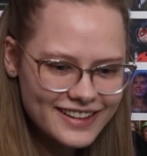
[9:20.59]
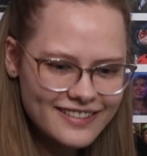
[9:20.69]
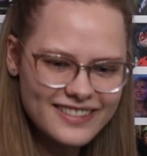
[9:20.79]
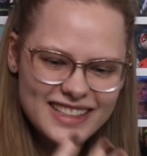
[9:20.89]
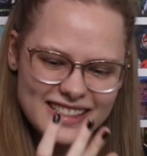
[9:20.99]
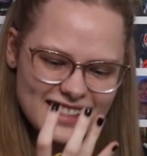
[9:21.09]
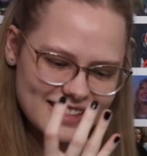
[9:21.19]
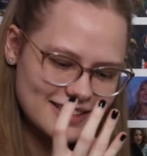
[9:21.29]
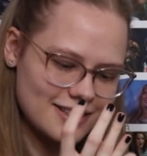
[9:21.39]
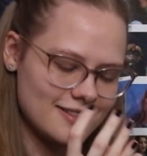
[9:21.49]
What is this?
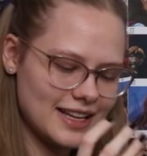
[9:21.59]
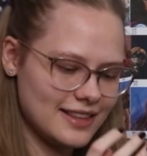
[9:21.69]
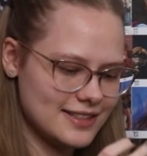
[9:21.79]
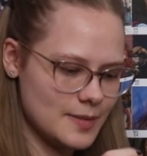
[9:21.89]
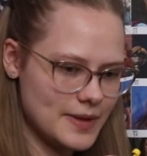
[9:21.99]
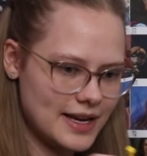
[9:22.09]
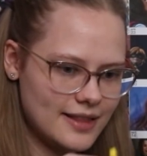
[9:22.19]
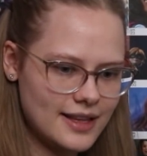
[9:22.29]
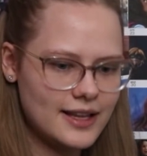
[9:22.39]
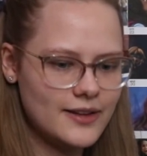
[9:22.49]
Oh, like the zipline
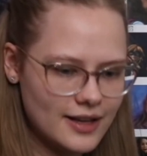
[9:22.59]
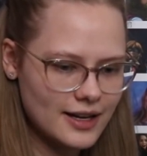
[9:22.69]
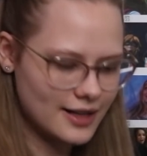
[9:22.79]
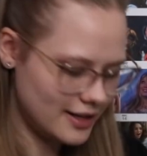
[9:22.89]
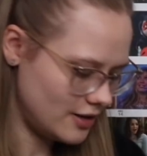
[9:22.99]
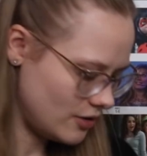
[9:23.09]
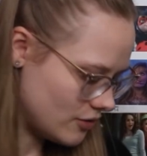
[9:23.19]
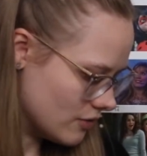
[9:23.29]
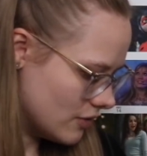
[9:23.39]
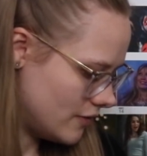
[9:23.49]
thing? Got it.
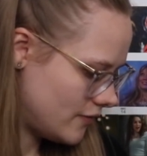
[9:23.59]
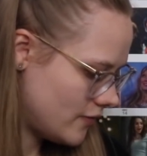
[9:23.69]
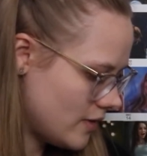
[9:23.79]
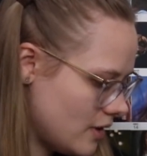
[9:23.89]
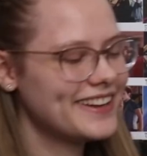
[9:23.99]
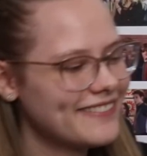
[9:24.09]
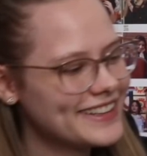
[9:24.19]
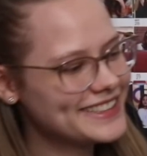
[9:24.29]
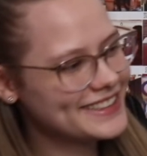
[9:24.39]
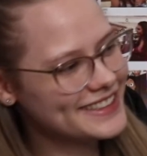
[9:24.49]
Cool. I
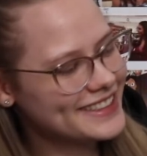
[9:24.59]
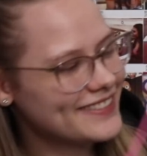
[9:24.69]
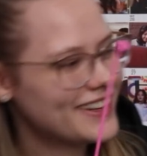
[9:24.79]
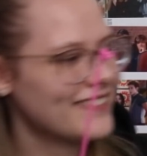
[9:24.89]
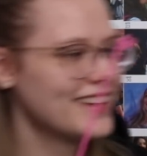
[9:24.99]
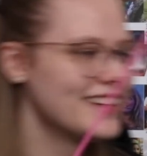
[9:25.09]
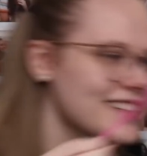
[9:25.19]
wonder what I'm gonna